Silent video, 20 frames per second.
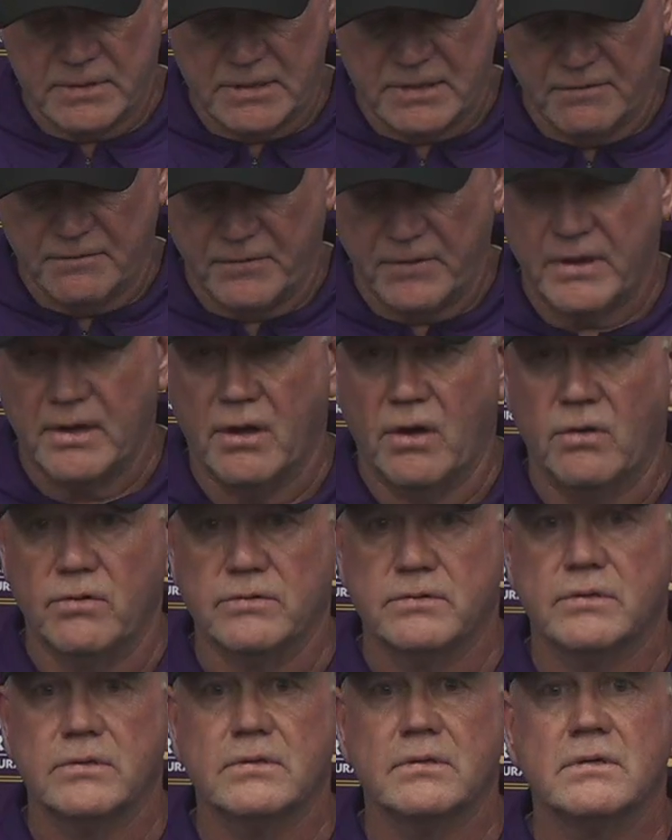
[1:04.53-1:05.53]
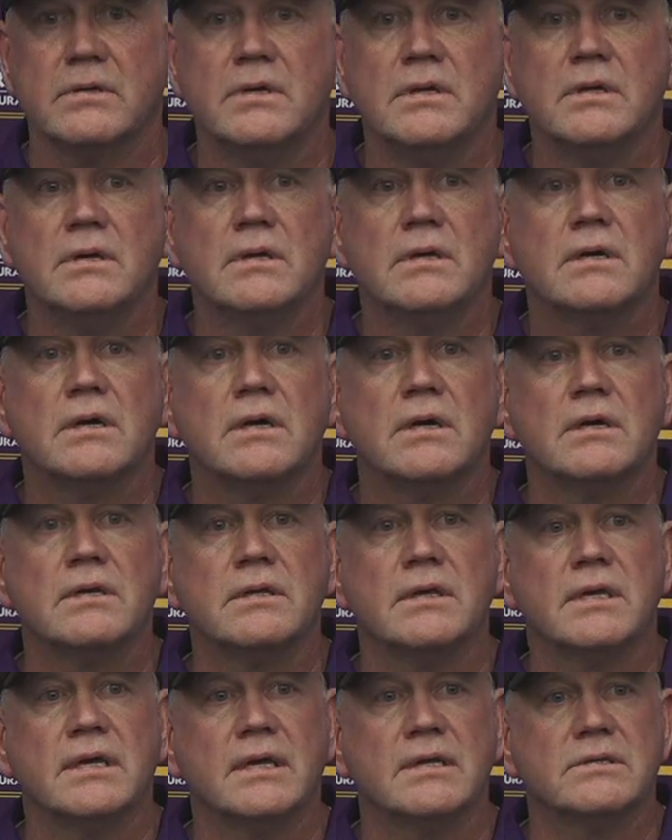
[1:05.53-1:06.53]
difficult.
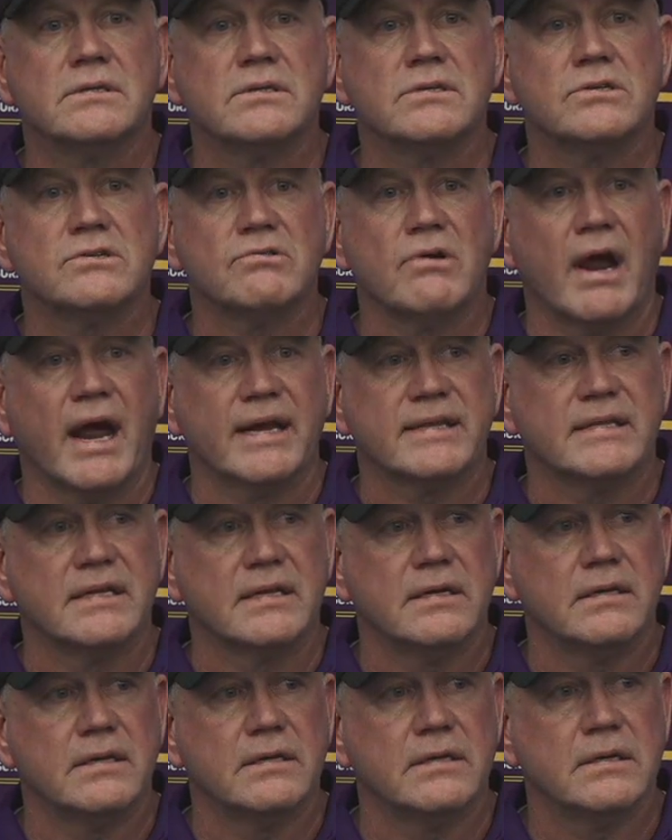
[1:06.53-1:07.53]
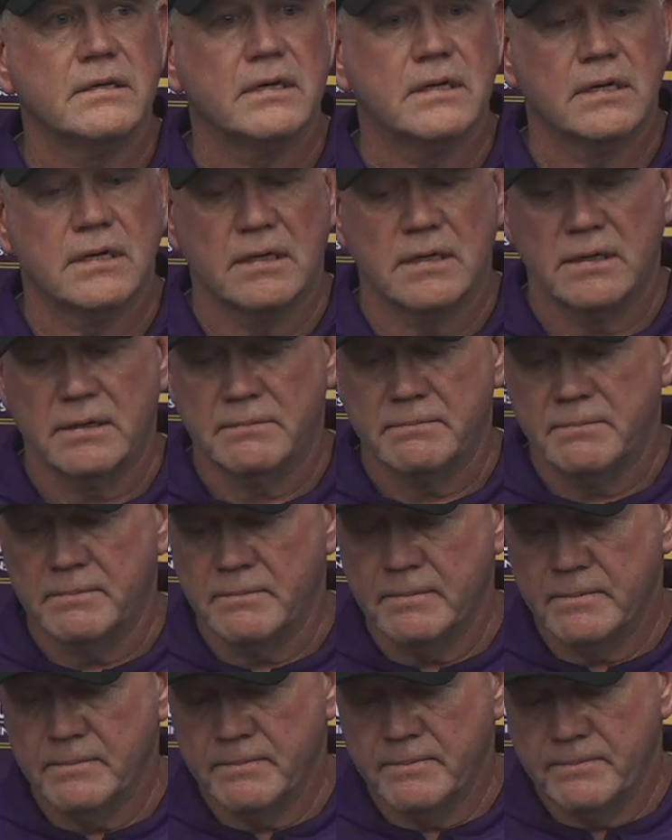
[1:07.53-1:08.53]
You get distracted.
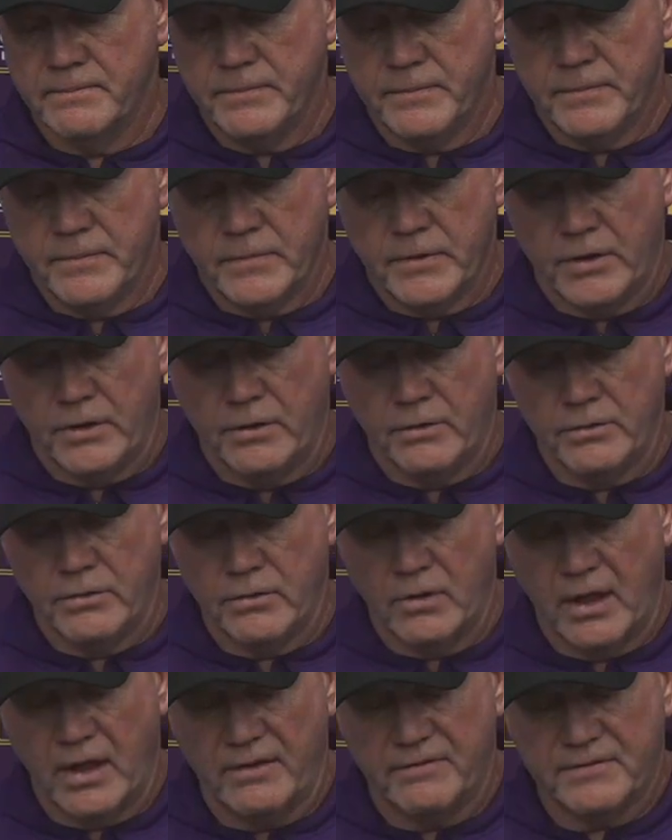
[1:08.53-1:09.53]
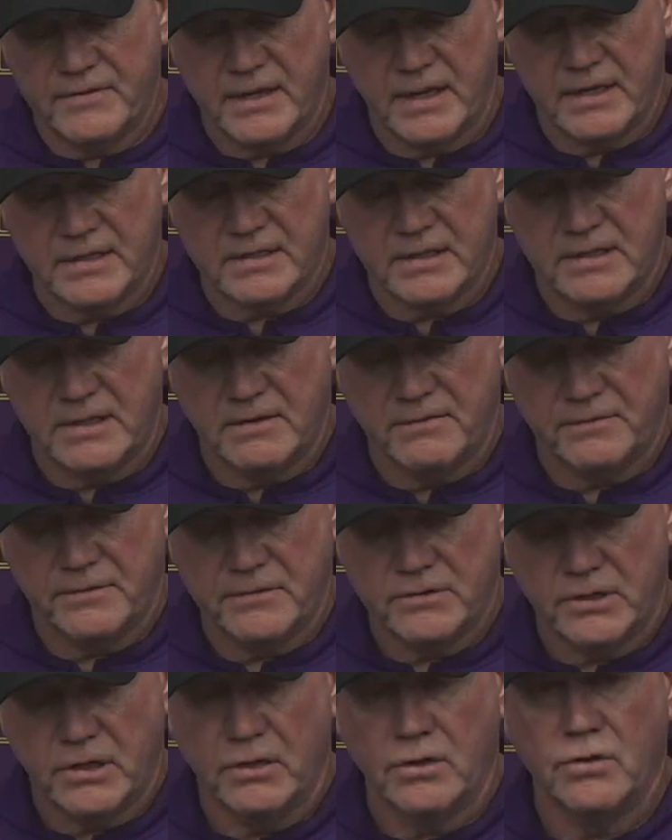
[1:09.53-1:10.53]
Your life takes a
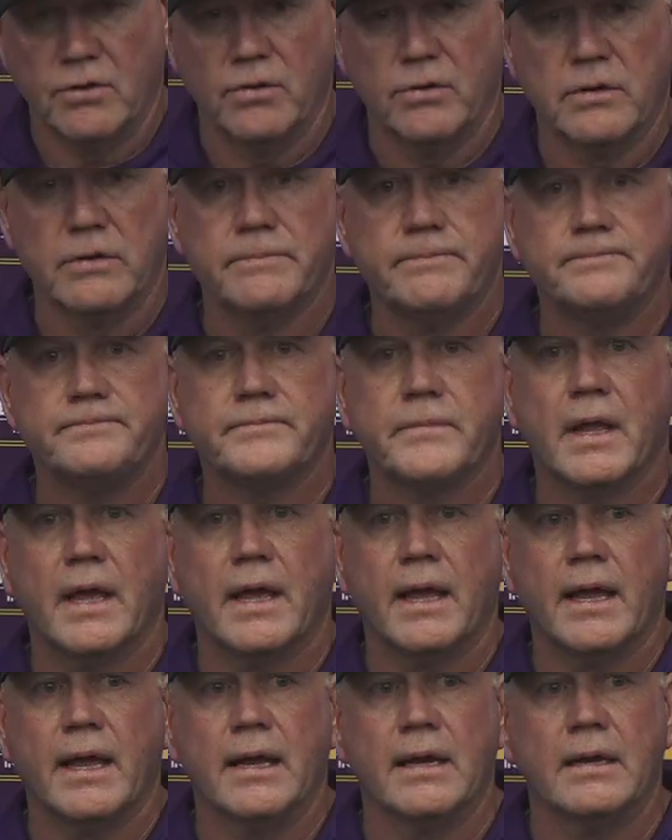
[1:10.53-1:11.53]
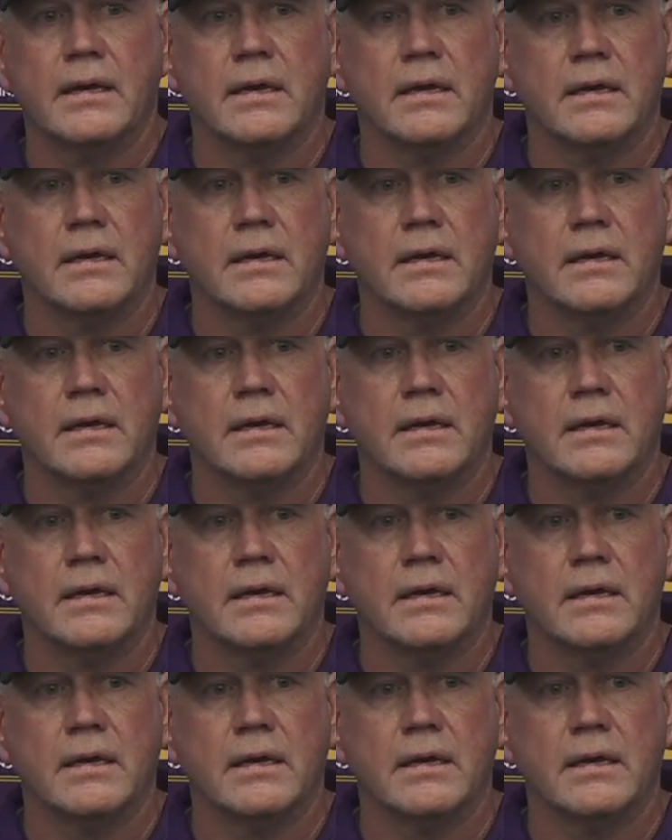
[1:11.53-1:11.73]
different turn, and